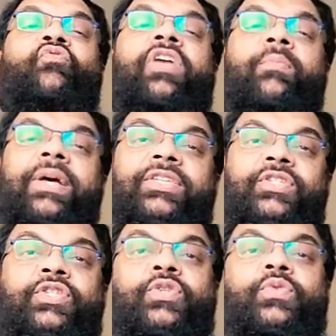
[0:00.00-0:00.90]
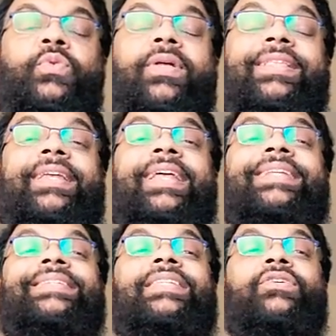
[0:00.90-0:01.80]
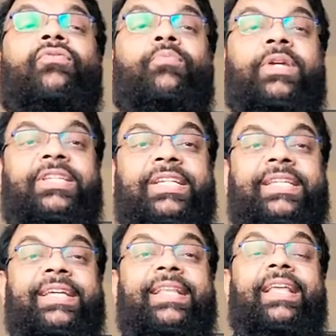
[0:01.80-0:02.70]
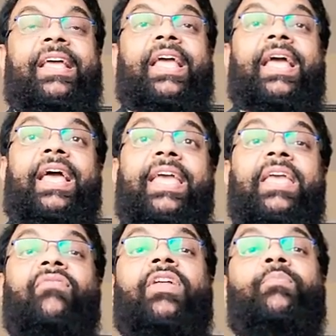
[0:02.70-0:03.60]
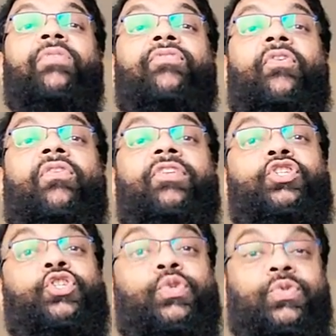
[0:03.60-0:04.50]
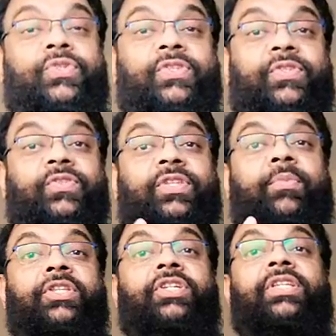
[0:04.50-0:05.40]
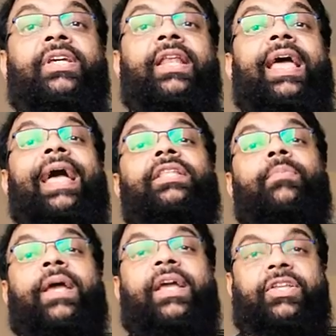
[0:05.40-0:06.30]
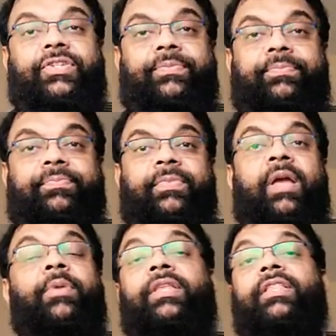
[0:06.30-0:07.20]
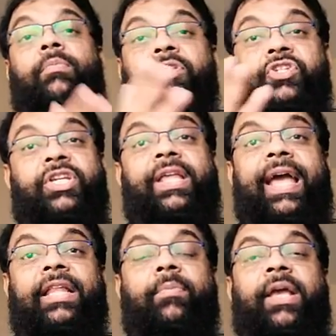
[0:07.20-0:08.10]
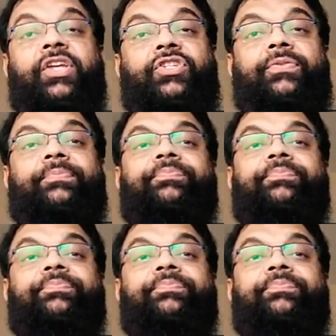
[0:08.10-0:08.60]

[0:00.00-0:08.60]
we must know the density of material even before we choose the material and the bucket. I mean the machine and the bucket.